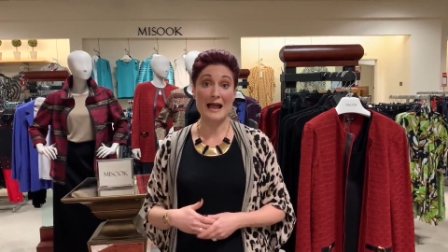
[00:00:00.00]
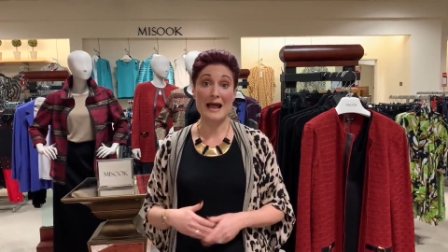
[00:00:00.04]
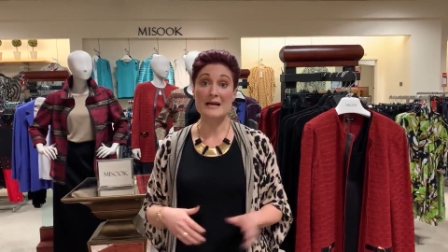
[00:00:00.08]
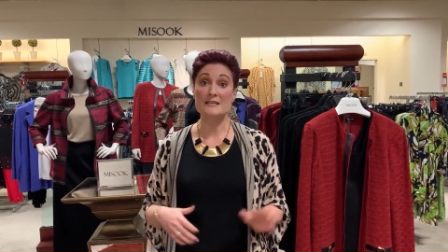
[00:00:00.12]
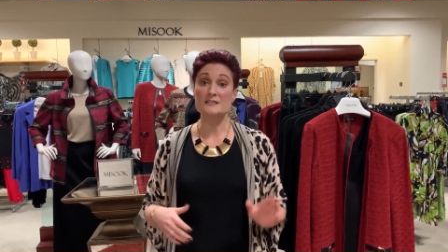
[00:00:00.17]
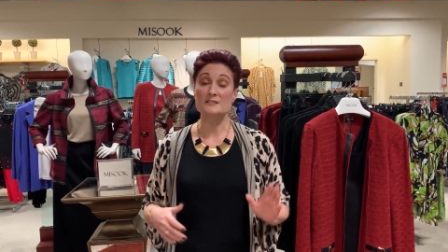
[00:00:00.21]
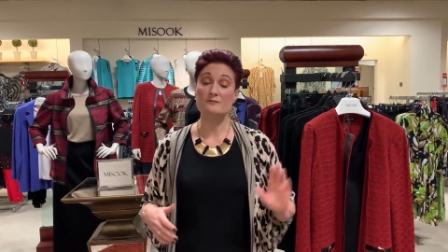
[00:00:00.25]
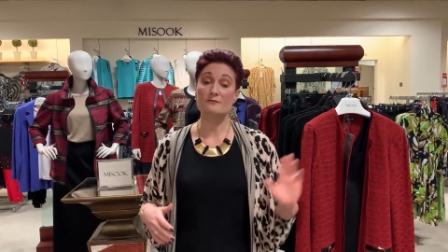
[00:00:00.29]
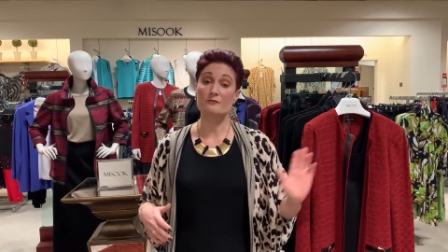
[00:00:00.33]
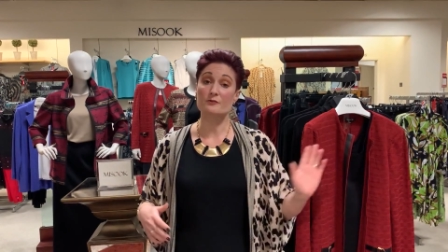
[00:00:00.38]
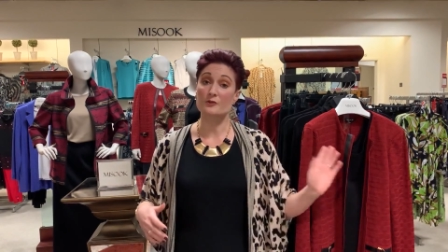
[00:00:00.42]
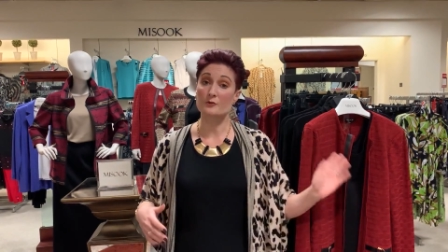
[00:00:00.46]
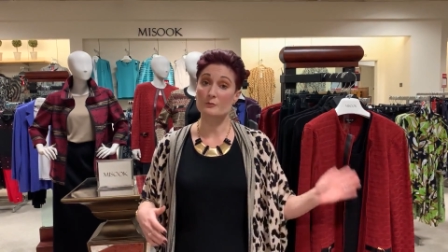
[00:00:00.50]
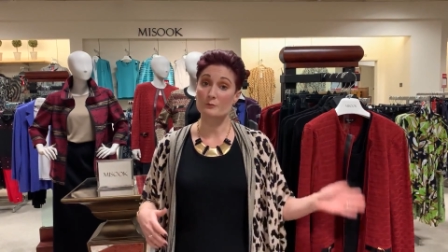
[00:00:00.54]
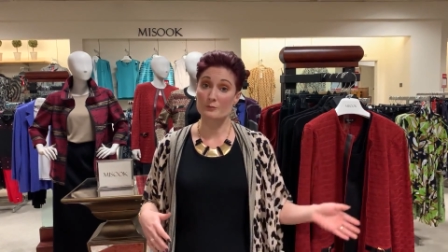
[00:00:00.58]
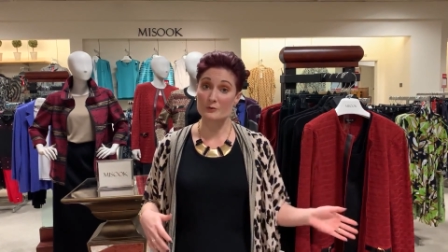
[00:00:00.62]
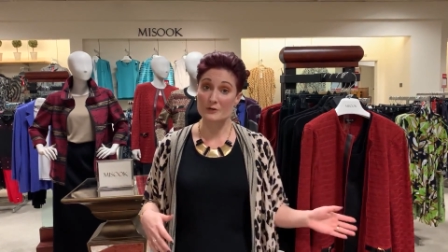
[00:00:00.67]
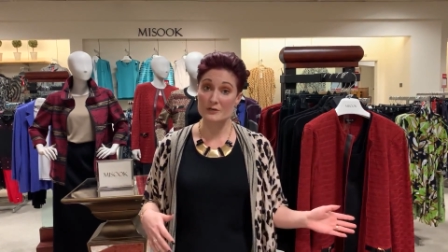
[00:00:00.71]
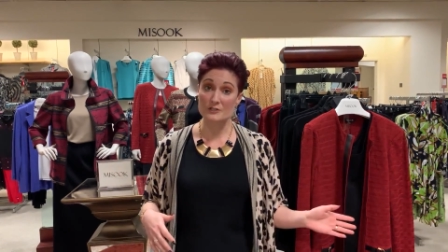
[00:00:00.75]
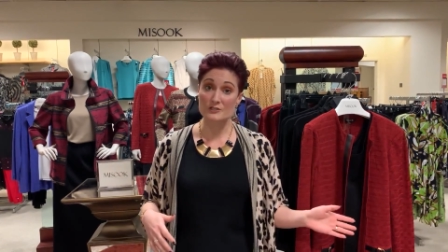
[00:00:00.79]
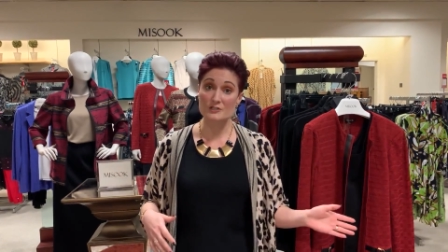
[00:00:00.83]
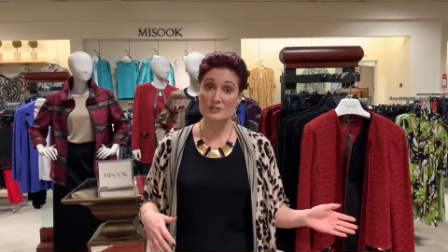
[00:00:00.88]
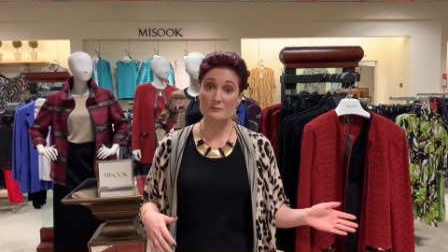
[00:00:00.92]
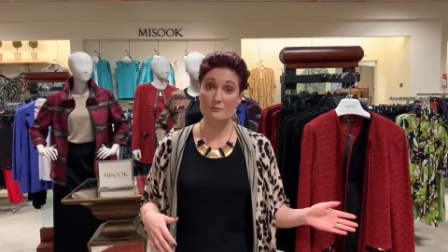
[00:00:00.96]
Ask for the
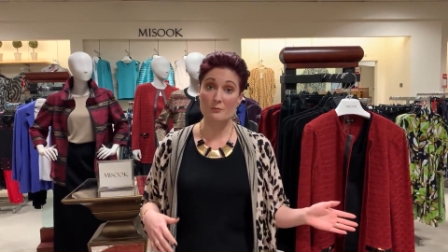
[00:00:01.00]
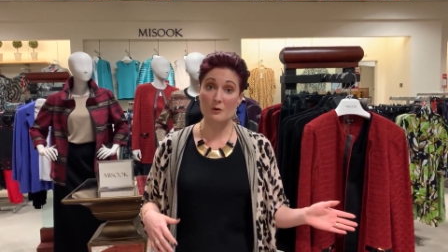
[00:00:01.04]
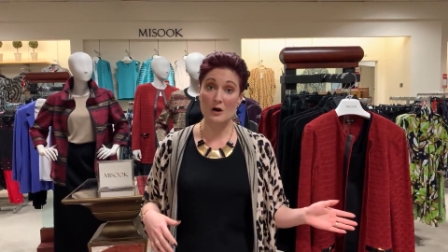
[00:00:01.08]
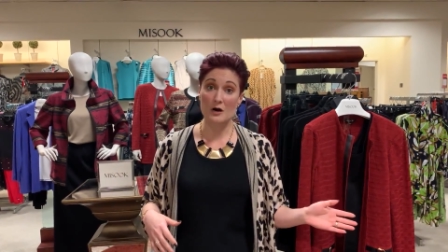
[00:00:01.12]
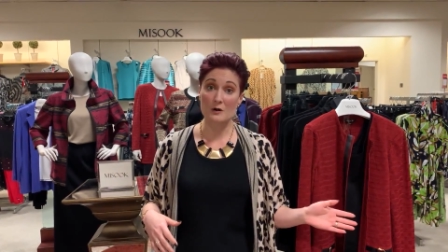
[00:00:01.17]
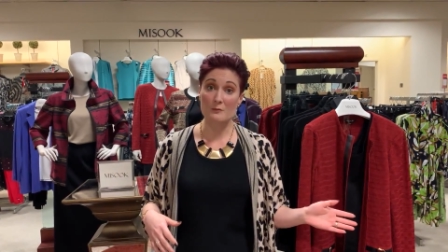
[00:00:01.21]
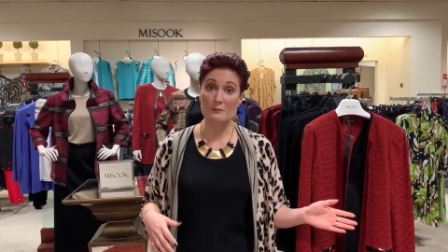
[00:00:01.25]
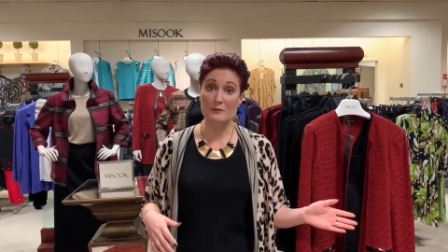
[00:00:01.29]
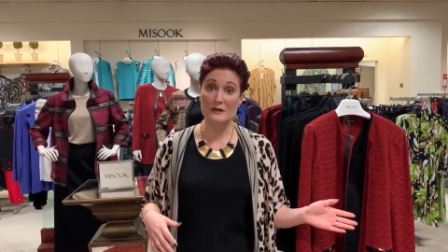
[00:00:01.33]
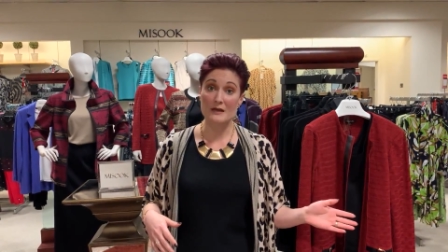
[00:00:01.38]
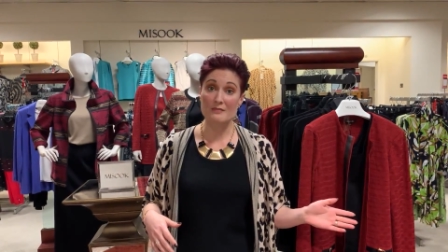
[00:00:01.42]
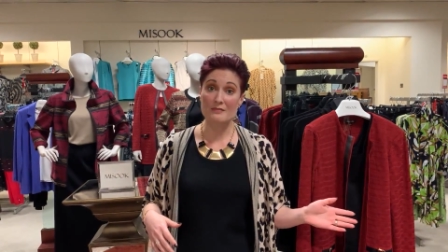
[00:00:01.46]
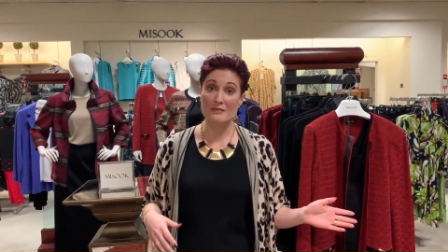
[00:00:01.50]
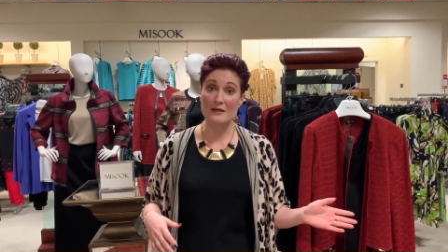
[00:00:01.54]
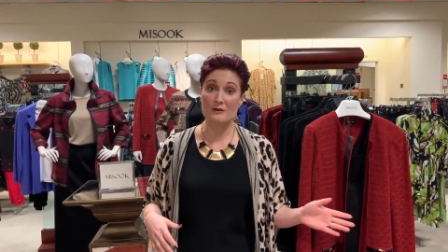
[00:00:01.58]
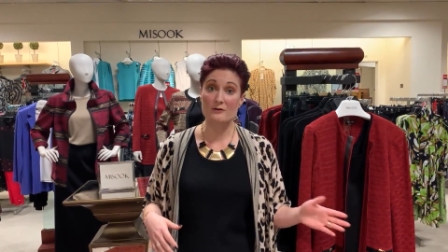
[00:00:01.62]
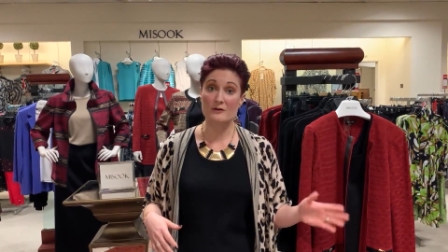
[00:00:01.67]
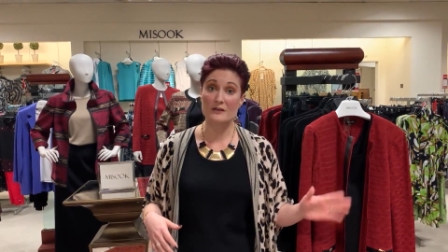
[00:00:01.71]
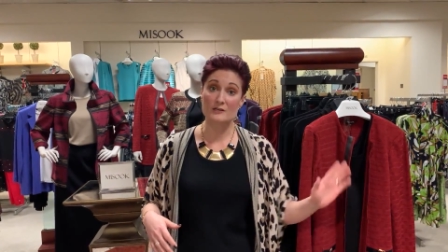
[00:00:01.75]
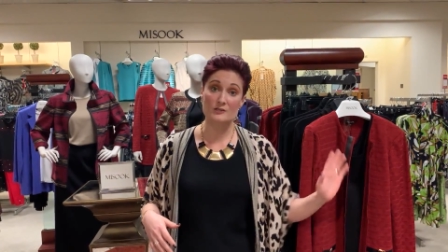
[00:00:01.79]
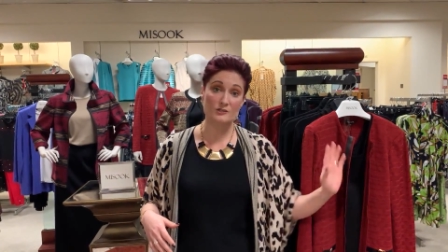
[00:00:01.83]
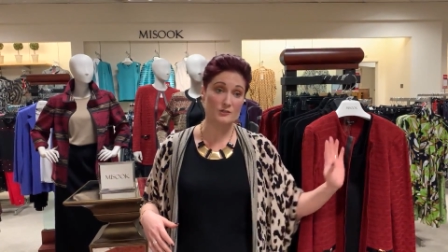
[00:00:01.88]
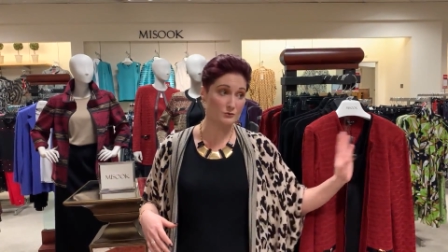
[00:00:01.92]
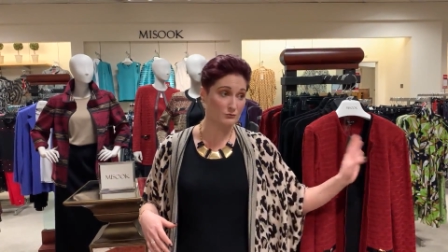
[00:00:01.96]
bridge department,
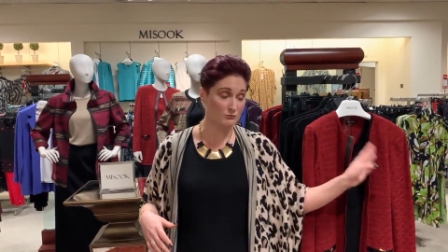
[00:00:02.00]
that'll get